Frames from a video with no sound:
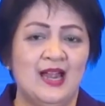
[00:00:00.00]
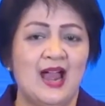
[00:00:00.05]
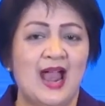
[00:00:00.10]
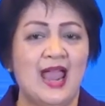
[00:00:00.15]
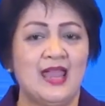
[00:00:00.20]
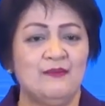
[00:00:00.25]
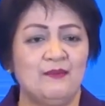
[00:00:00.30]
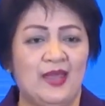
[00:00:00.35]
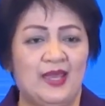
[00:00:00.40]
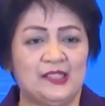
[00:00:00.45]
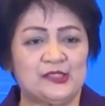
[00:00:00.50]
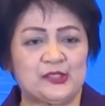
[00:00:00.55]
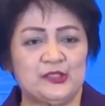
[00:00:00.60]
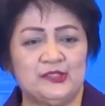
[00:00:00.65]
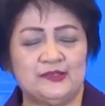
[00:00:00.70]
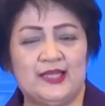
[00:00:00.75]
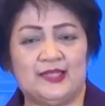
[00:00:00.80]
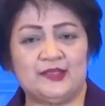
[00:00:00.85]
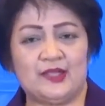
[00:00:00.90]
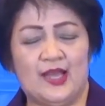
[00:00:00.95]
I make sure
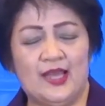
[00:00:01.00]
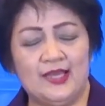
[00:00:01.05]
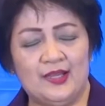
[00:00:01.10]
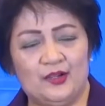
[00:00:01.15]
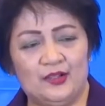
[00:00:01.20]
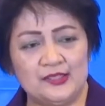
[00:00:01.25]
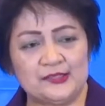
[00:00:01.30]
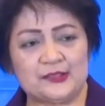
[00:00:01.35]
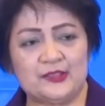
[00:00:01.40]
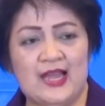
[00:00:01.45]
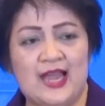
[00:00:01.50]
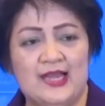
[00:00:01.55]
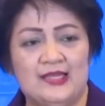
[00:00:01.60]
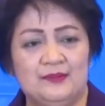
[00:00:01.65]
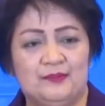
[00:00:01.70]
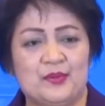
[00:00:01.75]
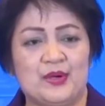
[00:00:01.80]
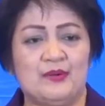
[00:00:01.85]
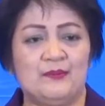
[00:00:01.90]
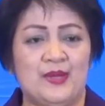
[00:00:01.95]
that I also
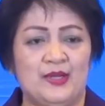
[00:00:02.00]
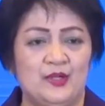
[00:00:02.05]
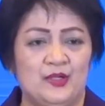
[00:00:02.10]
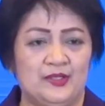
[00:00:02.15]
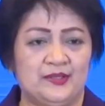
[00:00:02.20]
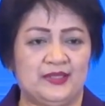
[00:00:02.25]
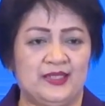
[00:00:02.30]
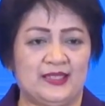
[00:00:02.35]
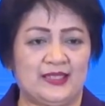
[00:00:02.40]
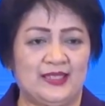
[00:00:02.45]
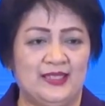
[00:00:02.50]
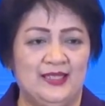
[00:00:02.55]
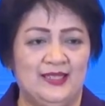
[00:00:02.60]
add probiotic.